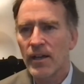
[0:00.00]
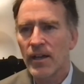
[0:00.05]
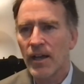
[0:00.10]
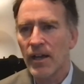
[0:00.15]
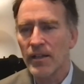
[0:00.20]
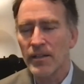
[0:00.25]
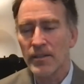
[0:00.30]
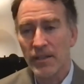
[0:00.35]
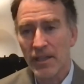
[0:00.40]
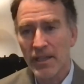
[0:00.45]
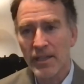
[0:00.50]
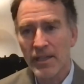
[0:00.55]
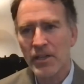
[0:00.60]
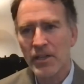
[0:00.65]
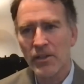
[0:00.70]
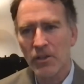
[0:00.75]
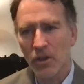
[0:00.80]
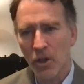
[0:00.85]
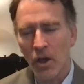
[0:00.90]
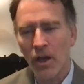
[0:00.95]
Uh, later,
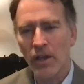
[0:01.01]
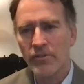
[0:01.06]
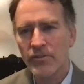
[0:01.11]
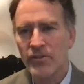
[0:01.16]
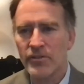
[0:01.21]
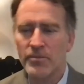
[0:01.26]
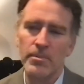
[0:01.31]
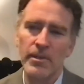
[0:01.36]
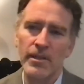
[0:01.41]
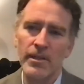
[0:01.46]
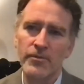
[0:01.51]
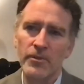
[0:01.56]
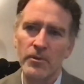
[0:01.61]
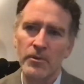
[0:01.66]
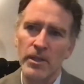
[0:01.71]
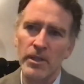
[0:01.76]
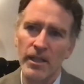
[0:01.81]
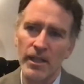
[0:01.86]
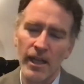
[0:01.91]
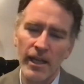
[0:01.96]
he lost his bid for
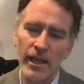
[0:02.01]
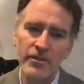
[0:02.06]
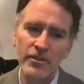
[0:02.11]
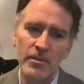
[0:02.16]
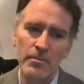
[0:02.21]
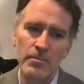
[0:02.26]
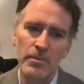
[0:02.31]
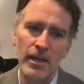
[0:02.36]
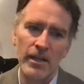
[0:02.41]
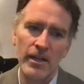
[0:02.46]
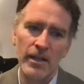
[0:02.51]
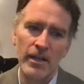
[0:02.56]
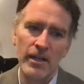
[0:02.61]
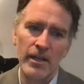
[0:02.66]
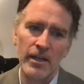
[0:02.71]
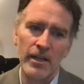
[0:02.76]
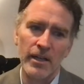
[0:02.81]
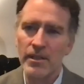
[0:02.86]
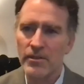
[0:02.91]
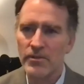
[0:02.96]
reelection, by the way,